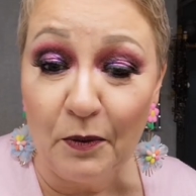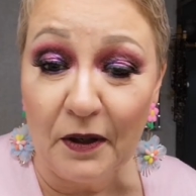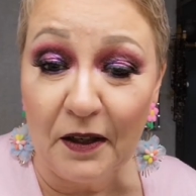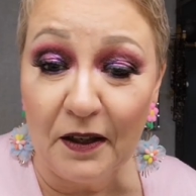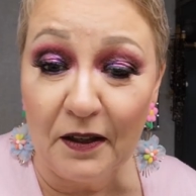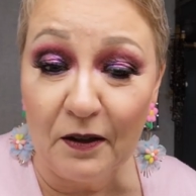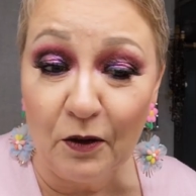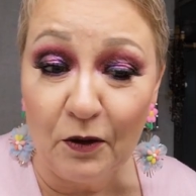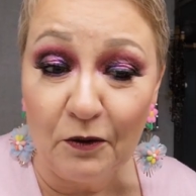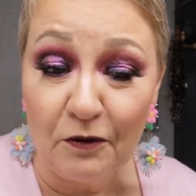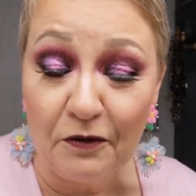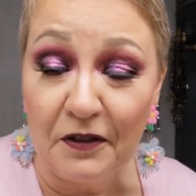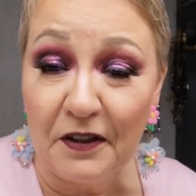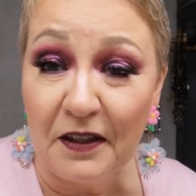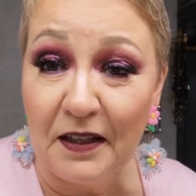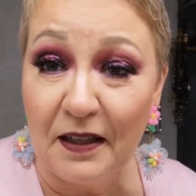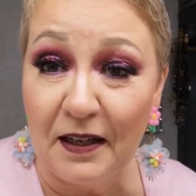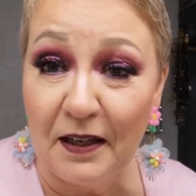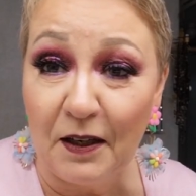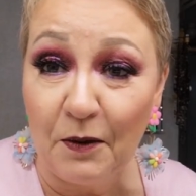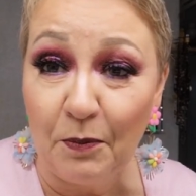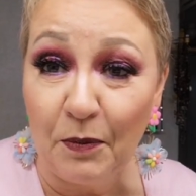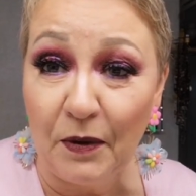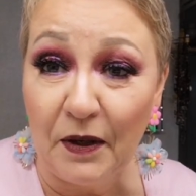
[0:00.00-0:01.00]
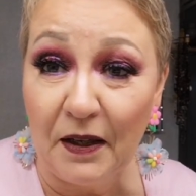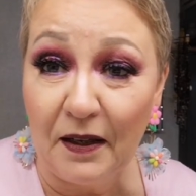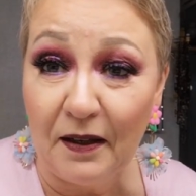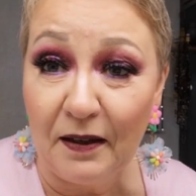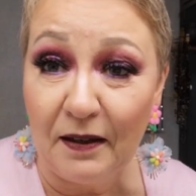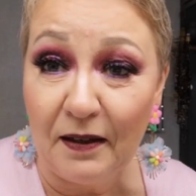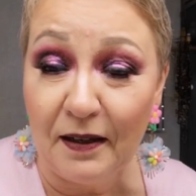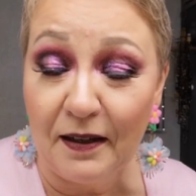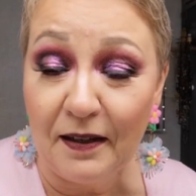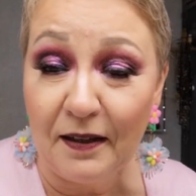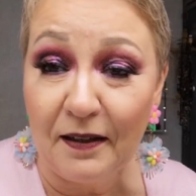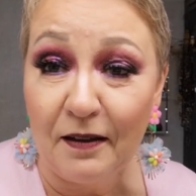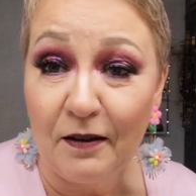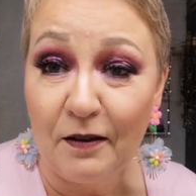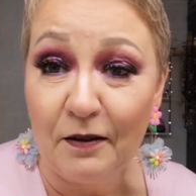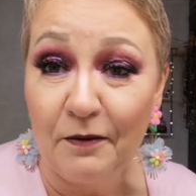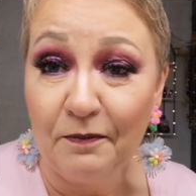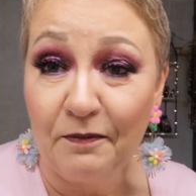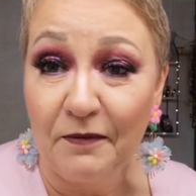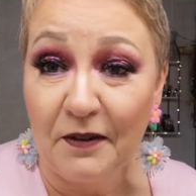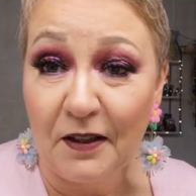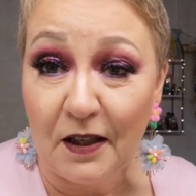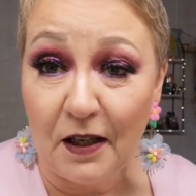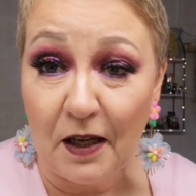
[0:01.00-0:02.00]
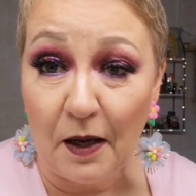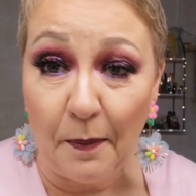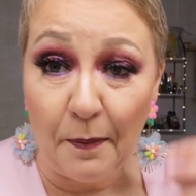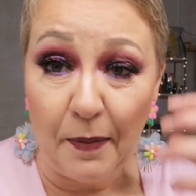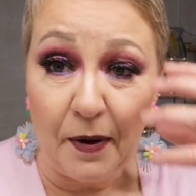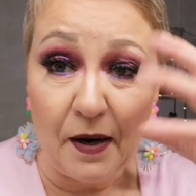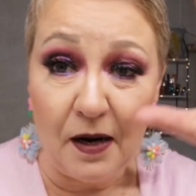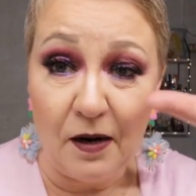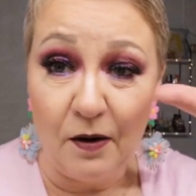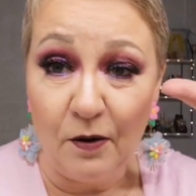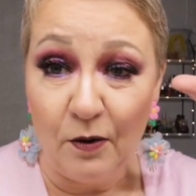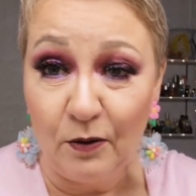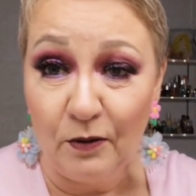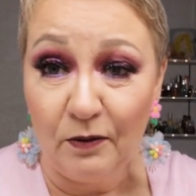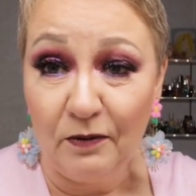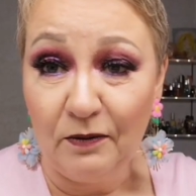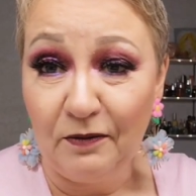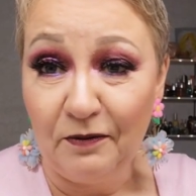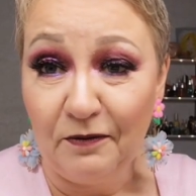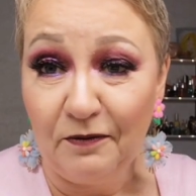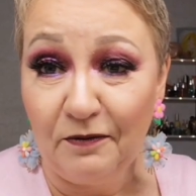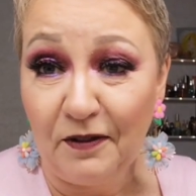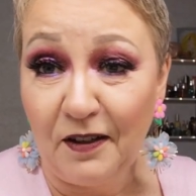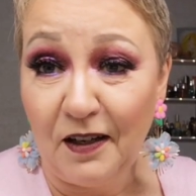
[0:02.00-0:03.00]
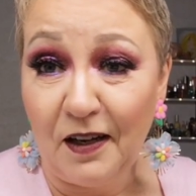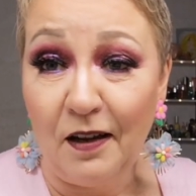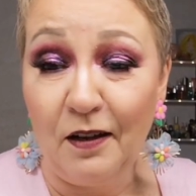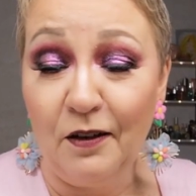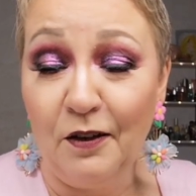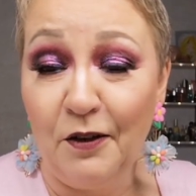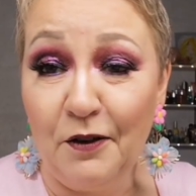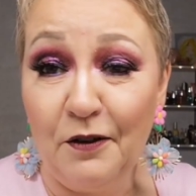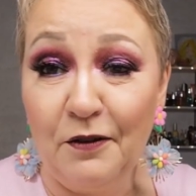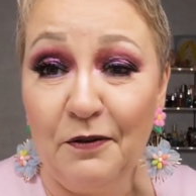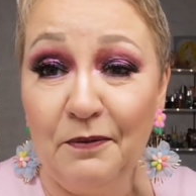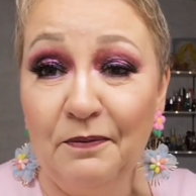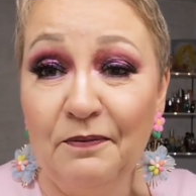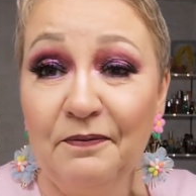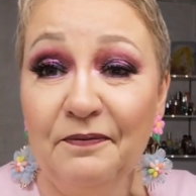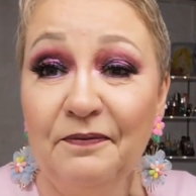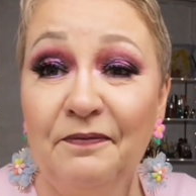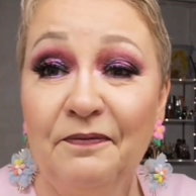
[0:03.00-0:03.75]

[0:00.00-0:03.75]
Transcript: but I don't feel like being like a kapow color